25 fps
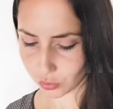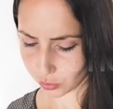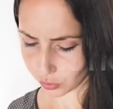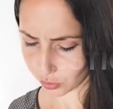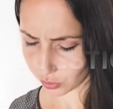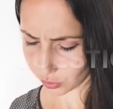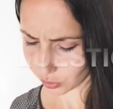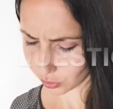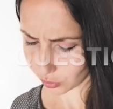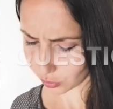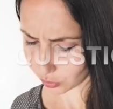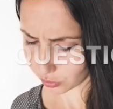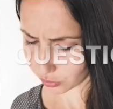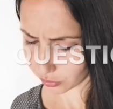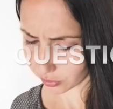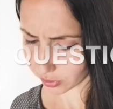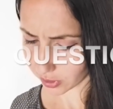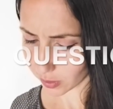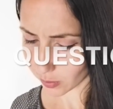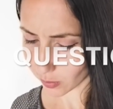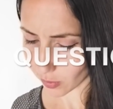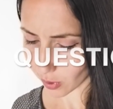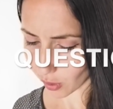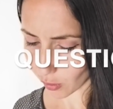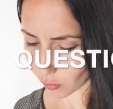Do you
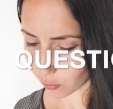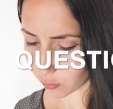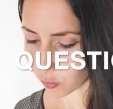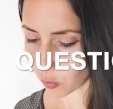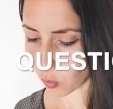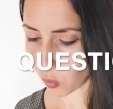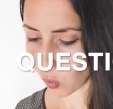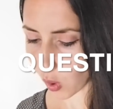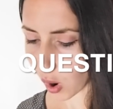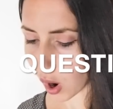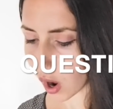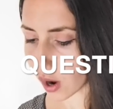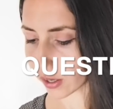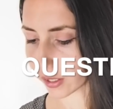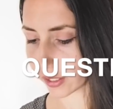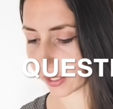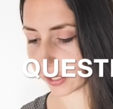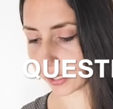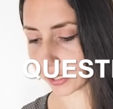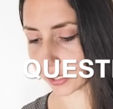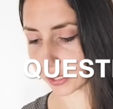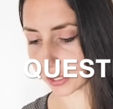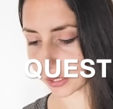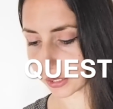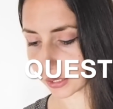dream of
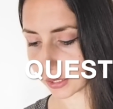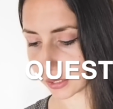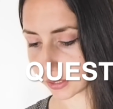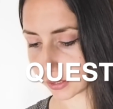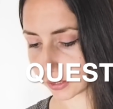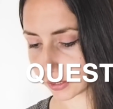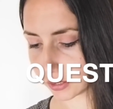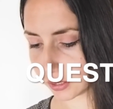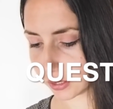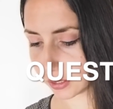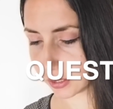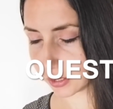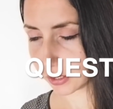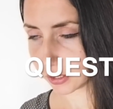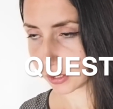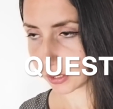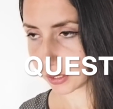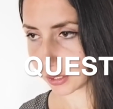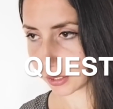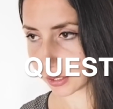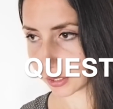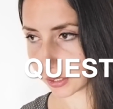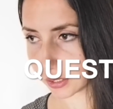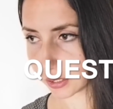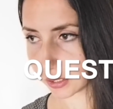walking?
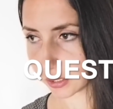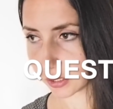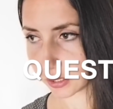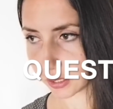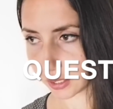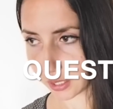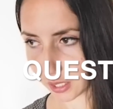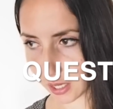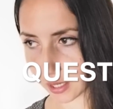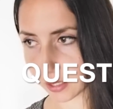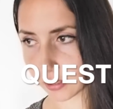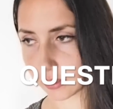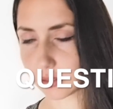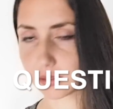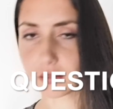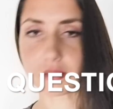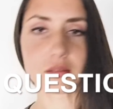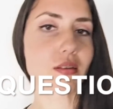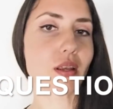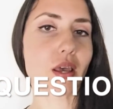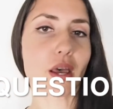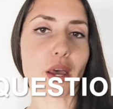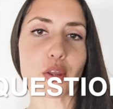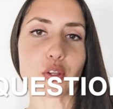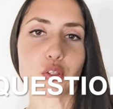
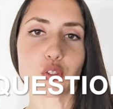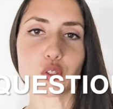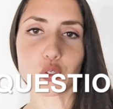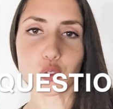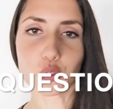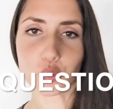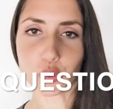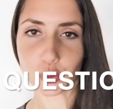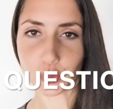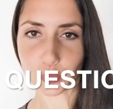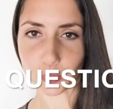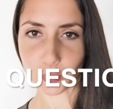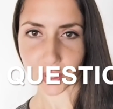Yes, I do.